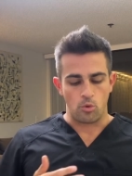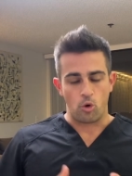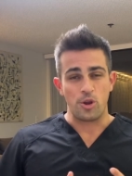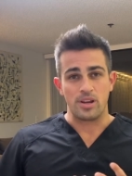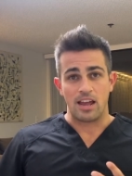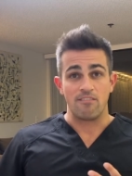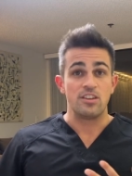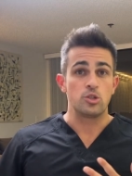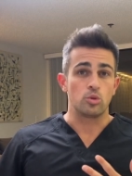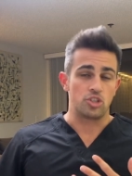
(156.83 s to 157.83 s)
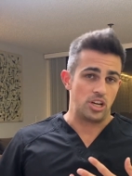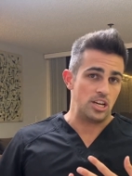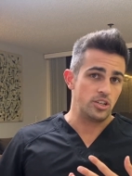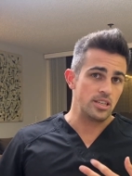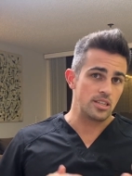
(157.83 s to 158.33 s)
Or you can have visual
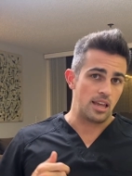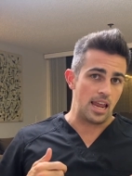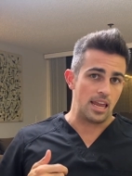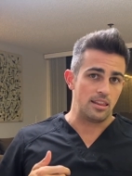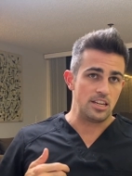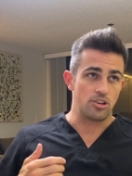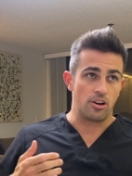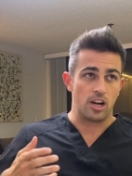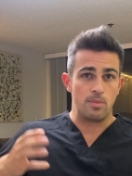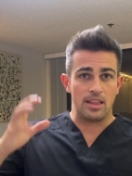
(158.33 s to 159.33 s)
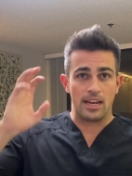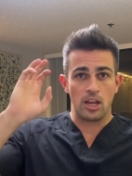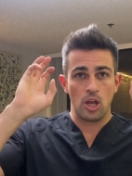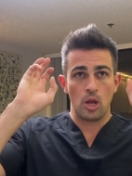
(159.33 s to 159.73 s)
changes. And these are going to be like